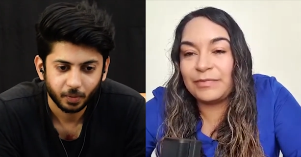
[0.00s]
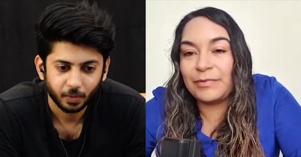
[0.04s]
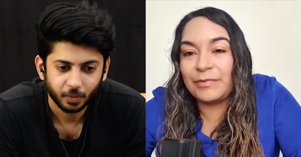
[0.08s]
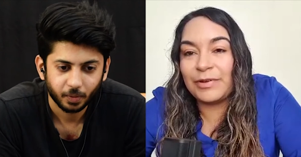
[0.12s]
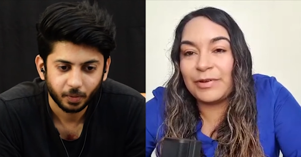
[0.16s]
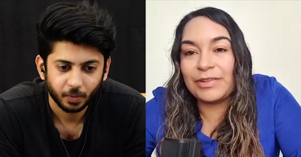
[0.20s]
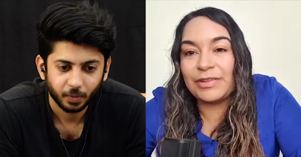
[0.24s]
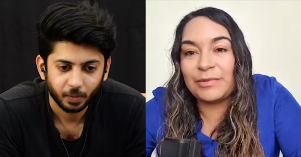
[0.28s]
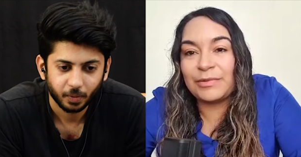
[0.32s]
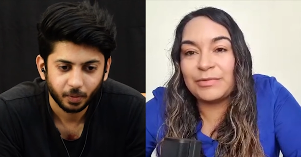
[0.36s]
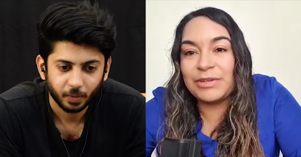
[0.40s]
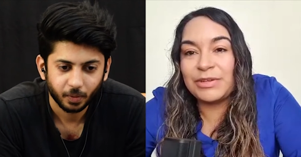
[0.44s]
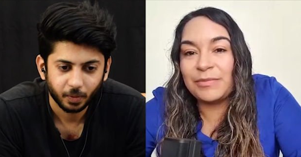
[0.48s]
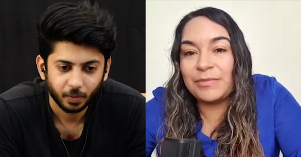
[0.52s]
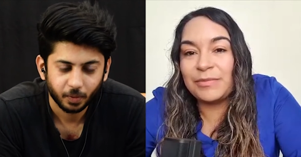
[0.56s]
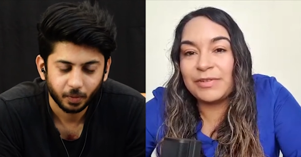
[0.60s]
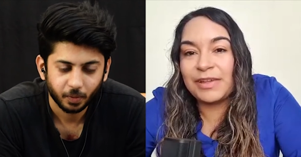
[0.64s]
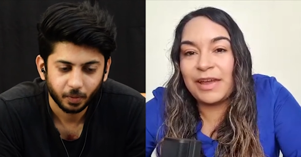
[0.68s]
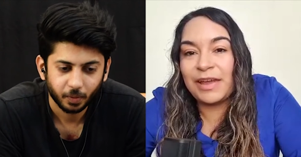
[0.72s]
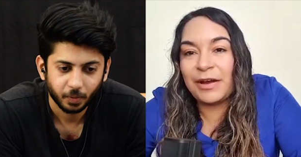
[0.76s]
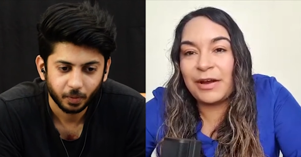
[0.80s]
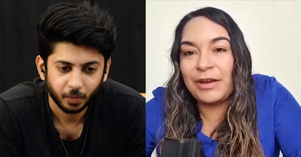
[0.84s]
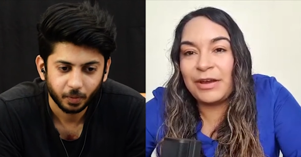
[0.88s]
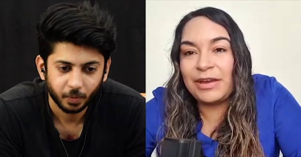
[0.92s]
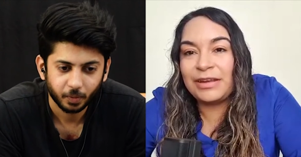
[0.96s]
Speaker 1: sometimes
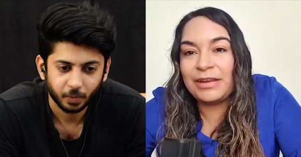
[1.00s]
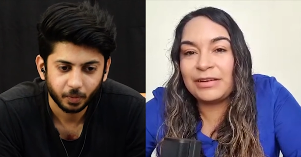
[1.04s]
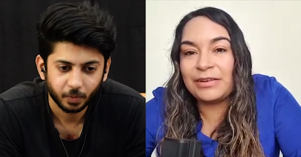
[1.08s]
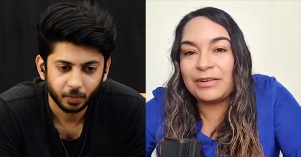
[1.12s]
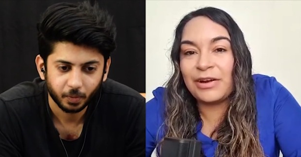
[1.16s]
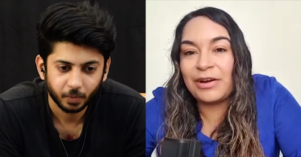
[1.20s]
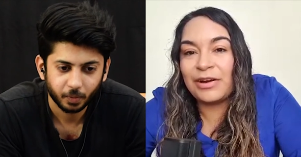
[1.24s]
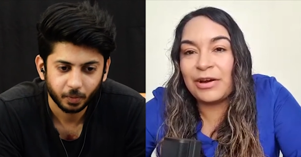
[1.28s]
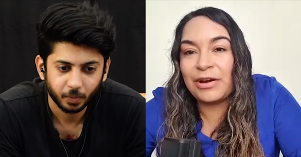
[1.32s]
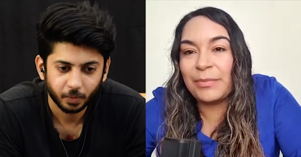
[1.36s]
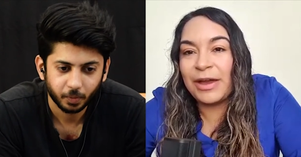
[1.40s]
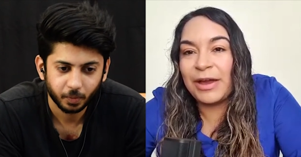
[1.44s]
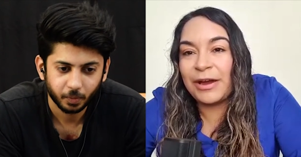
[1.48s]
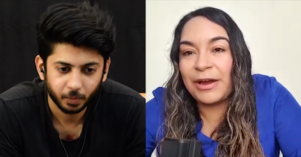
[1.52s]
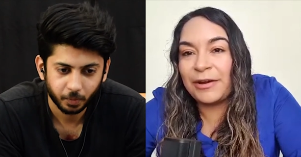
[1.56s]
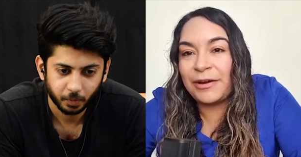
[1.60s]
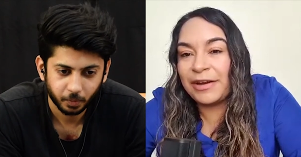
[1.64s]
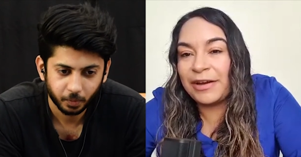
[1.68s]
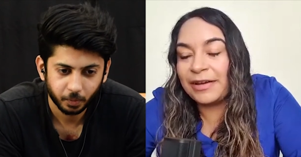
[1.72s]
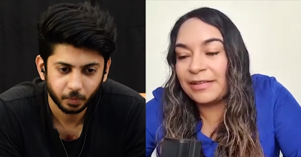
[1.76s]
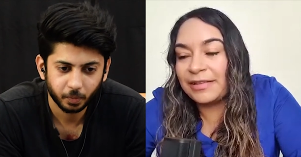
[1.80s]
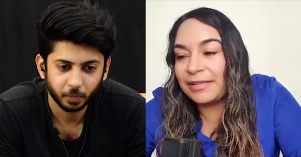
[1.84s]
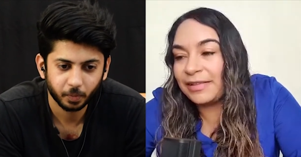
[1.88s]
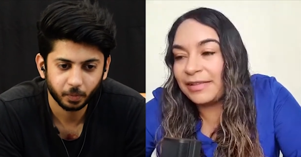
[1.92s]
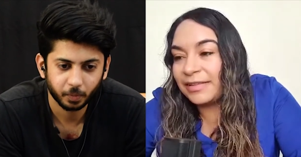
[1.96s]
carrying our
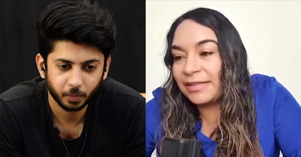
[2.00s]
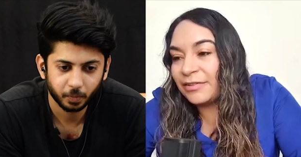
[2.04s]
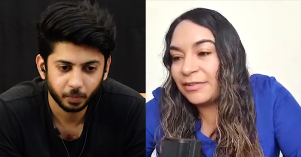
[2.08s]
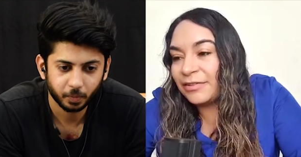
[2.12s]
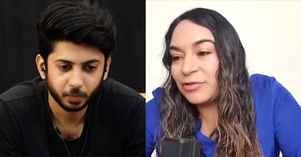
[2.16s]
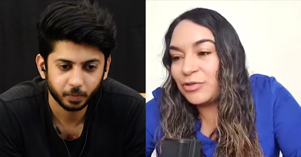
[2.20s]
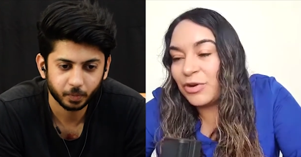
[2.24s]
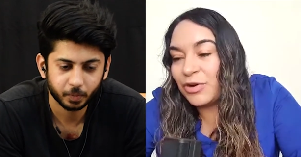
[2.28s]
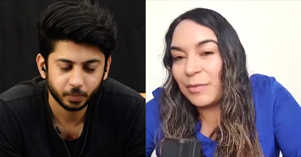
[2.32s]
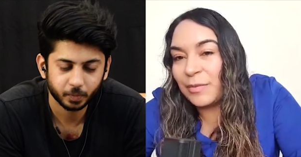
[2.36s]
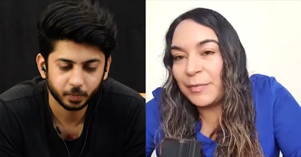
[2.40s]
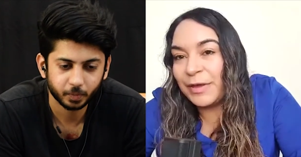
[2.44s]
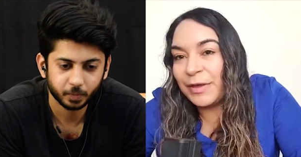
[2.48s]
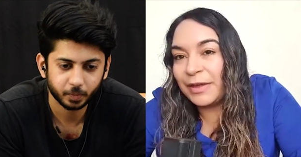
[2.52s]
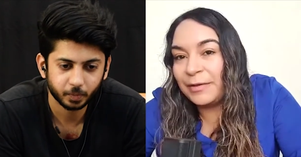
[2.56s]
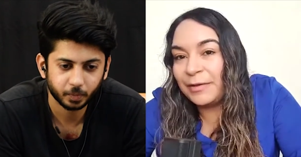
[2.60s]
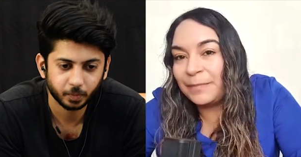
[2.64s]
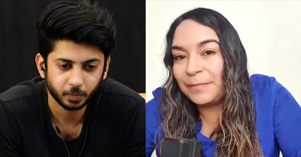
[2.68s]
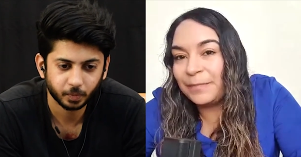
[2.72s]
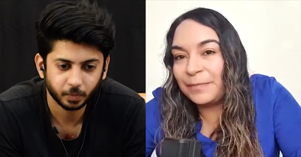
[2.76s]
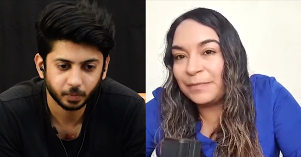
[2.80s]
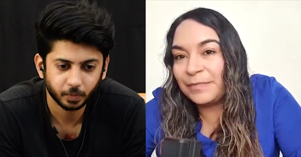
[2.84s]
parents' trauma,